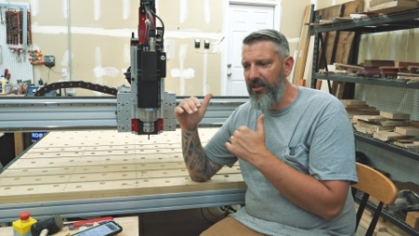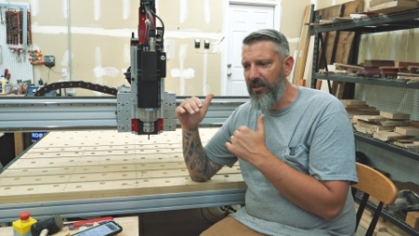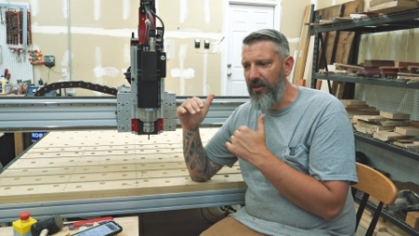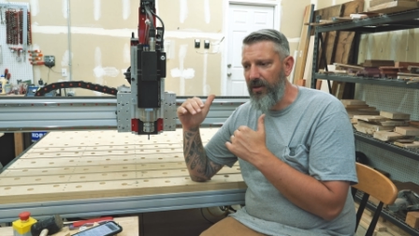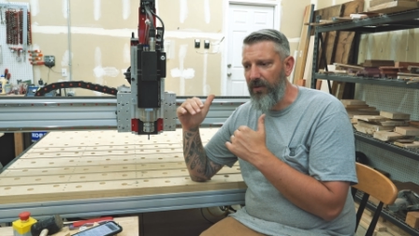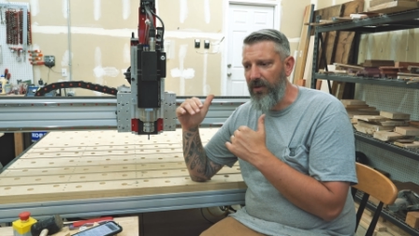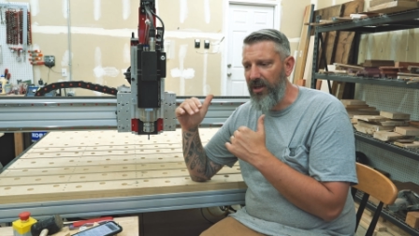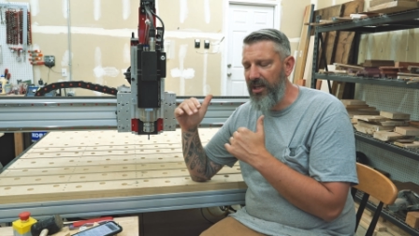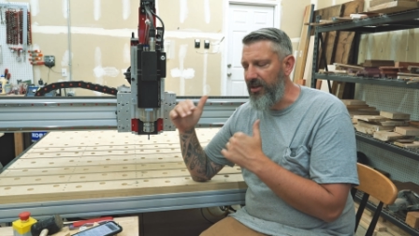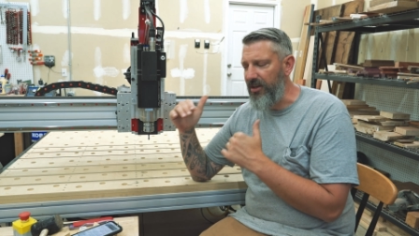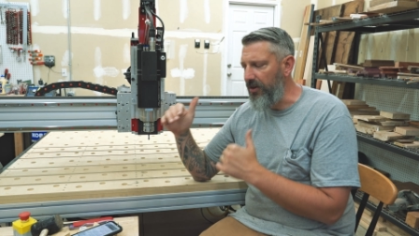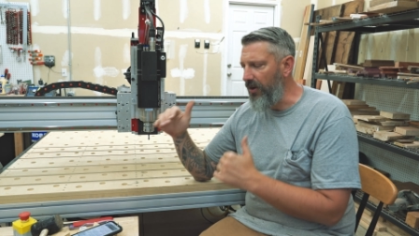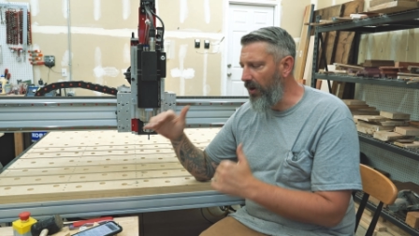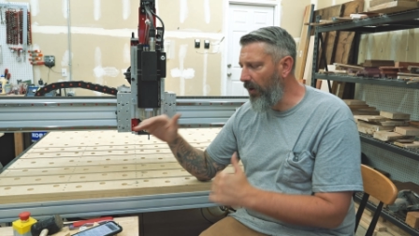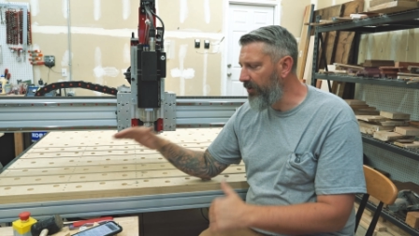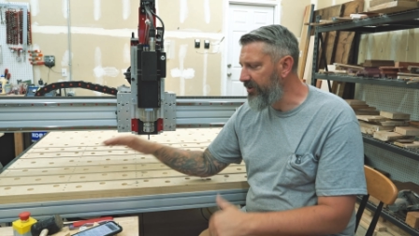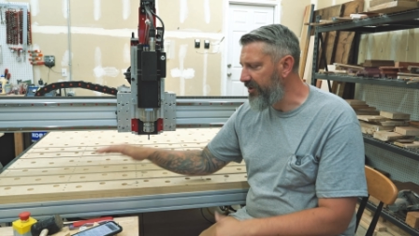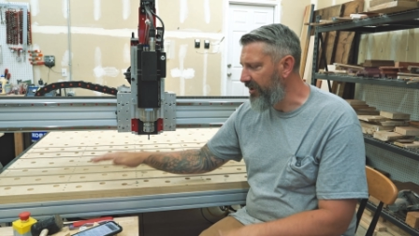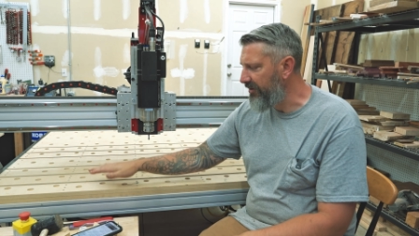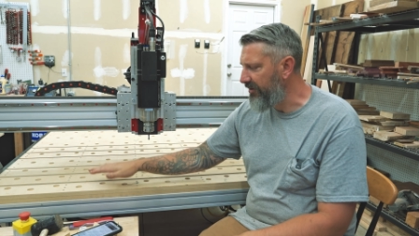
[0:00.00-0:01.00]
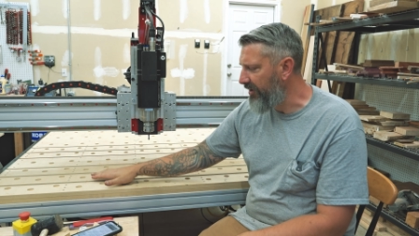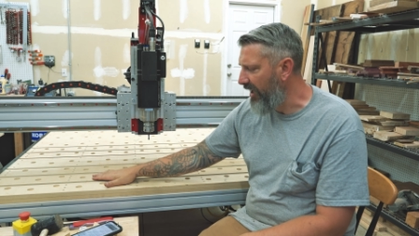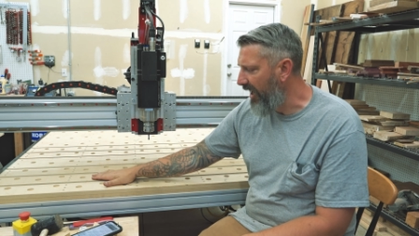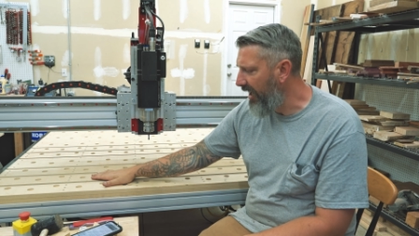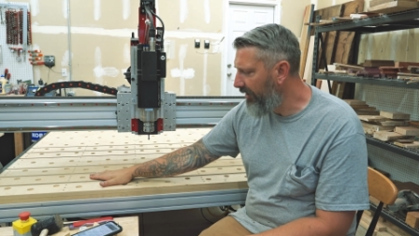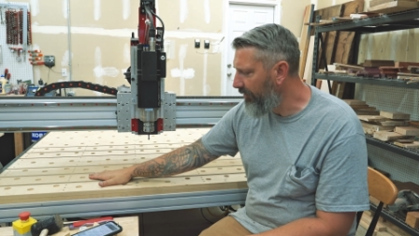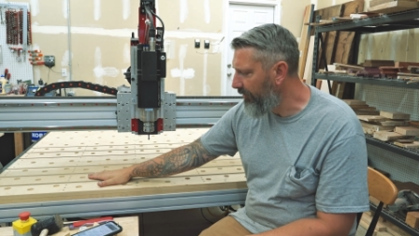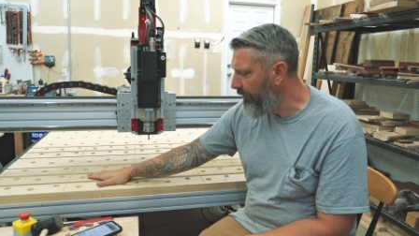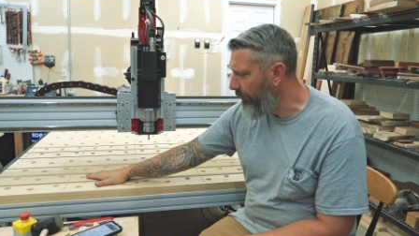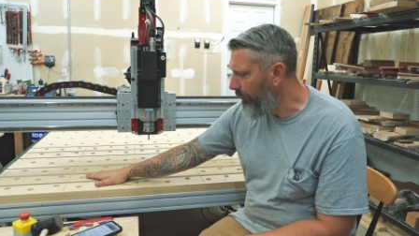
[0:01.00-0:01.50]
you know, it knows
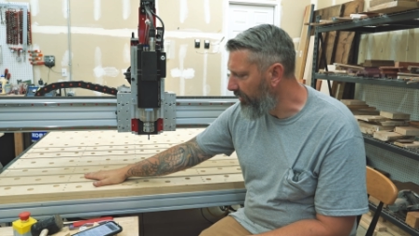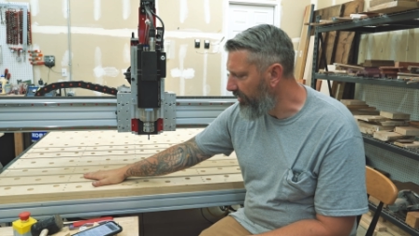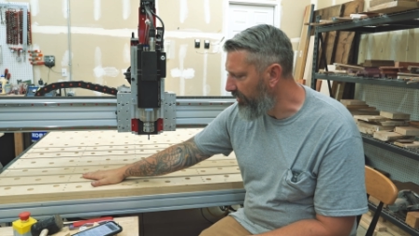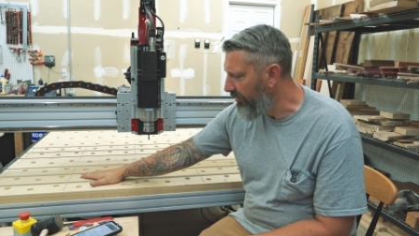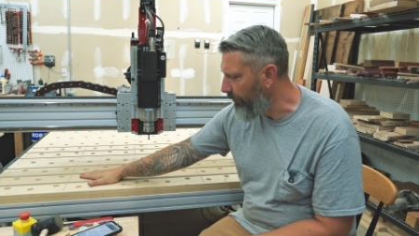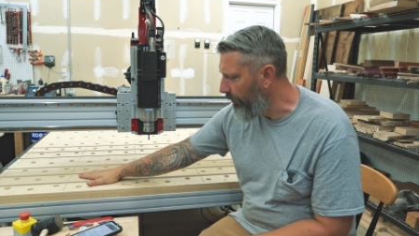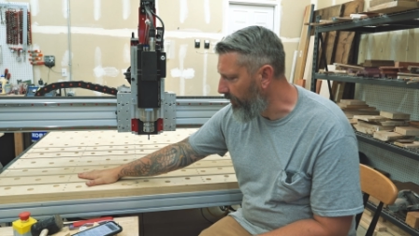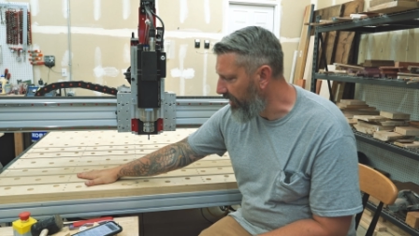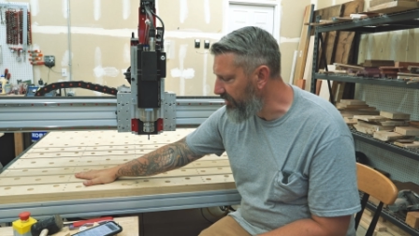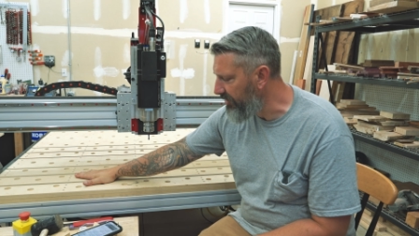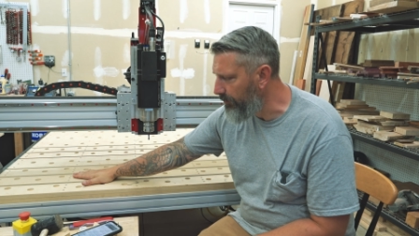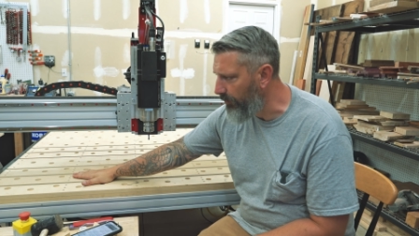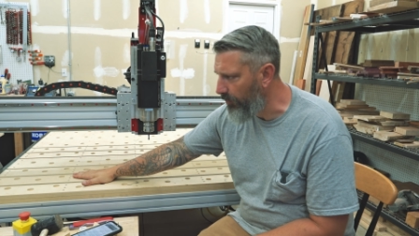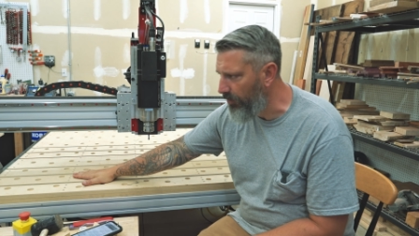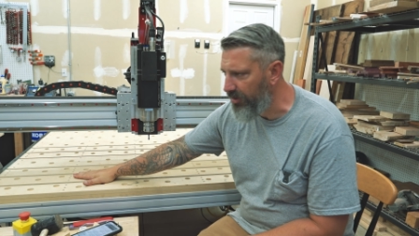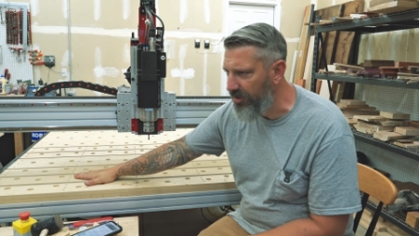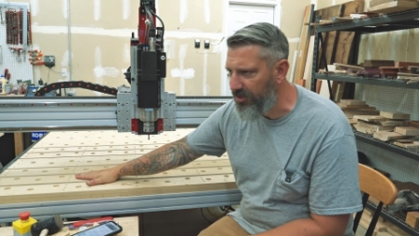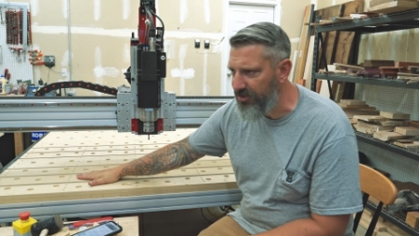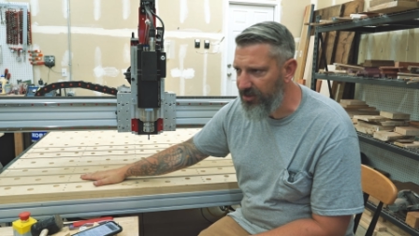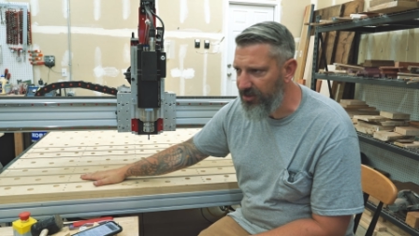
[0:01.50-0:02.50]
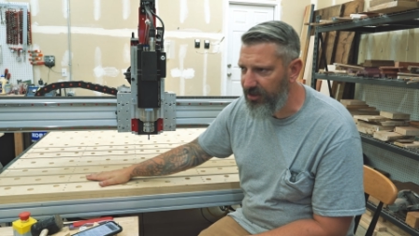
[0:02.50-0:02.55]
exactly where your wasteboard is.